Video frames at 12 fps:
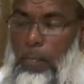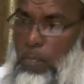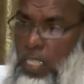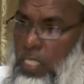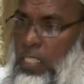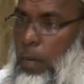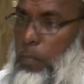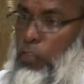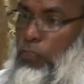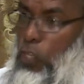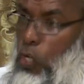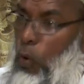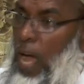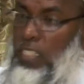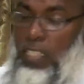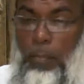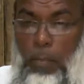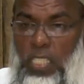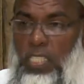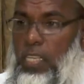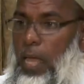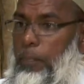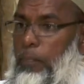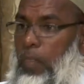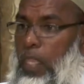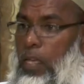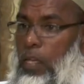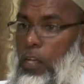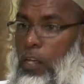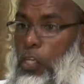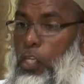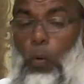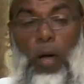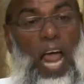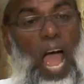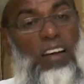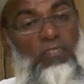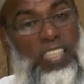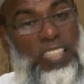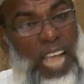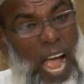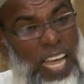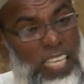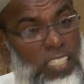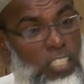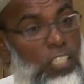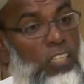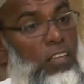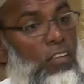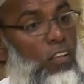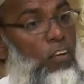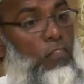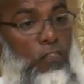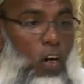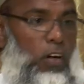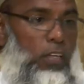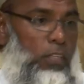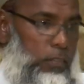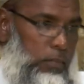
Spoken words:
a Muslim, if you as a Muslim, you were advertised for